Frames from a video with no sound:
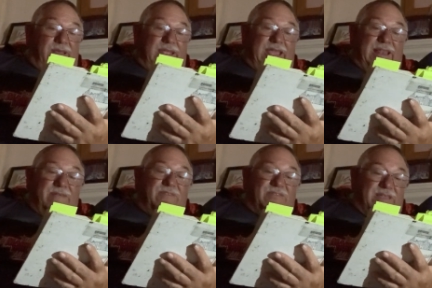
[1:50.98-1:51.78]
Can't
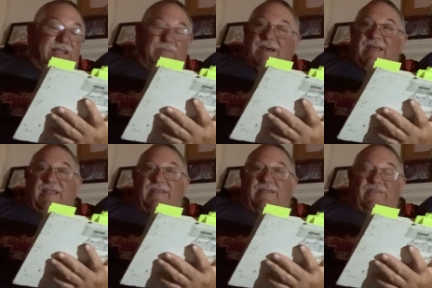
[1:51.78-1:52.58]
even think about
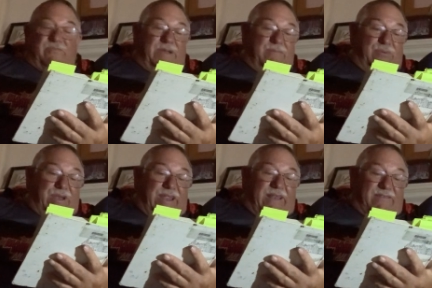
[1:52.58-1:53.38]
it because my
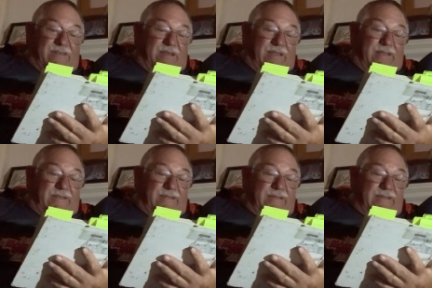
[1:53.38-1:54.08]
brain is on it.